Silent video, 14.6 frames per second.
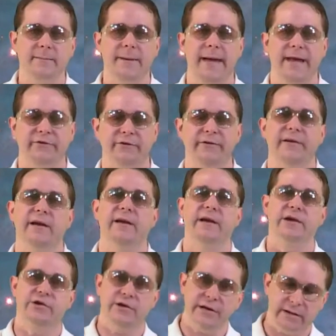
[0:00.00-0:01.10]
the matches
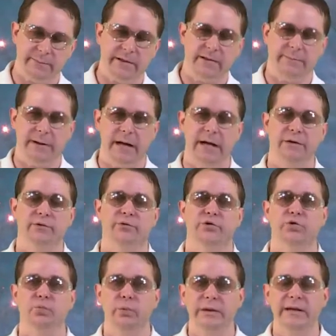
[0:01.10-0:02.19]
and you get them in the bottle,
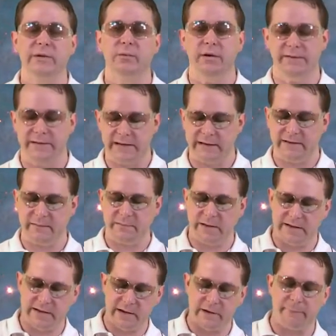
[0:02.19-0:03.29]
you really want to get them
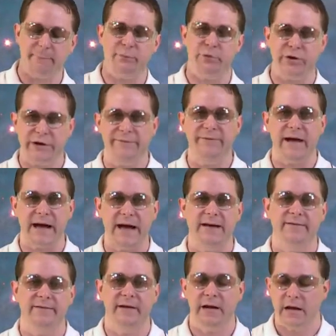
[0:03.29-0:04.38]
in there pretty
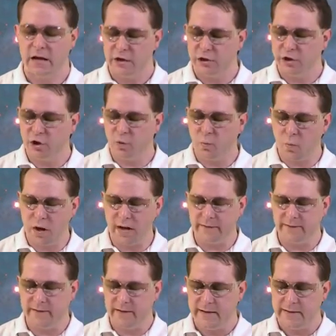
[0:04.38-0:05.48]
fast. You don't
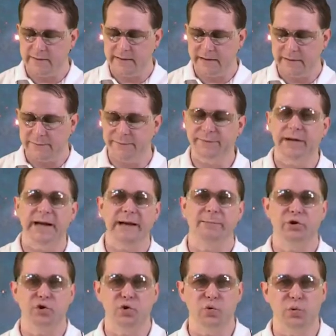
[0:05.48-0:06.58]
want the
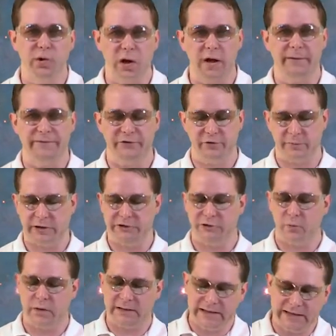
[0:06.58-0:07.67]
flame to cool off too much.
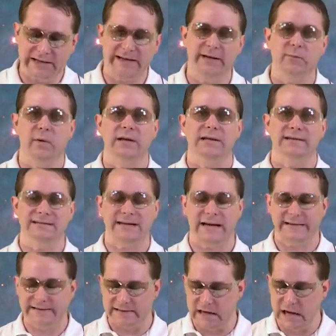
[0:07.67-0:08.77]
You want to get it in while it's
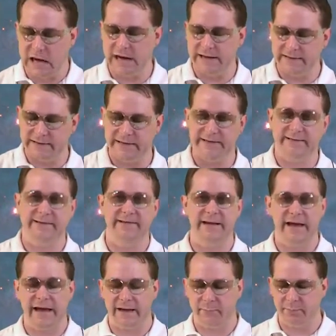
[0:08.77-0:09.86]
nice and hot and then get this
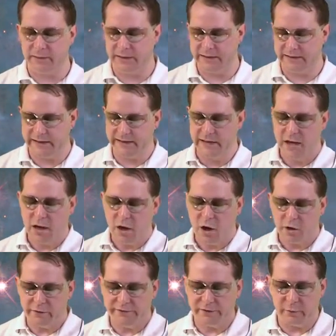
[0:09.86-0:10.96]
egg plugged in.
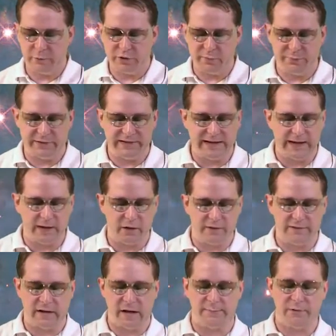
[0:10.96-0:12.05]
Also, when you put the egg
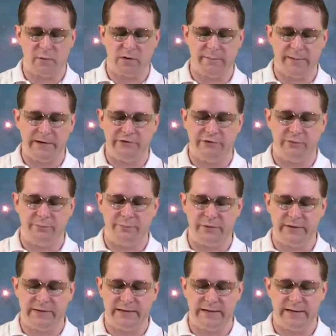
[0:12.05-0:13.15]
on top, you want to make sure and
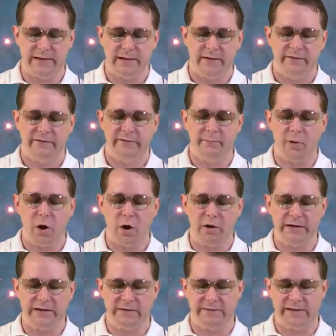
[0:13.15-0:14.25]
put the
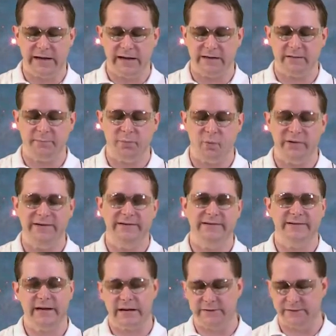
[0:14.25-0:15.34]
small end of the egg, the pointy
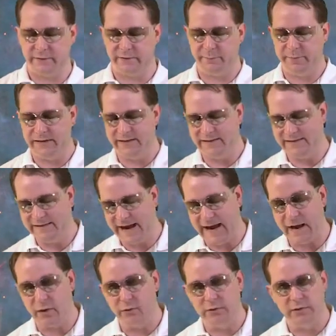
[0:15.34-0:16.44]
side, so to speak,
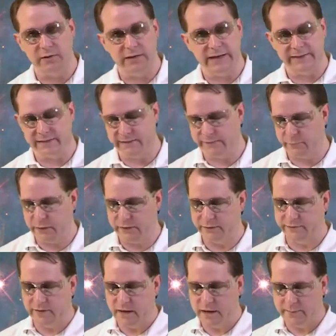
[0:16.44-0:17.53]
down like this, right
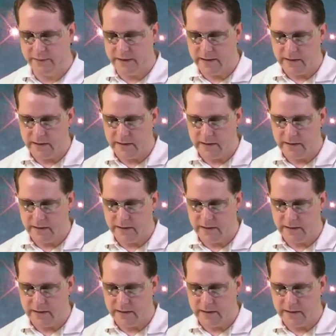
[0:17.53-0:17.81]
on top.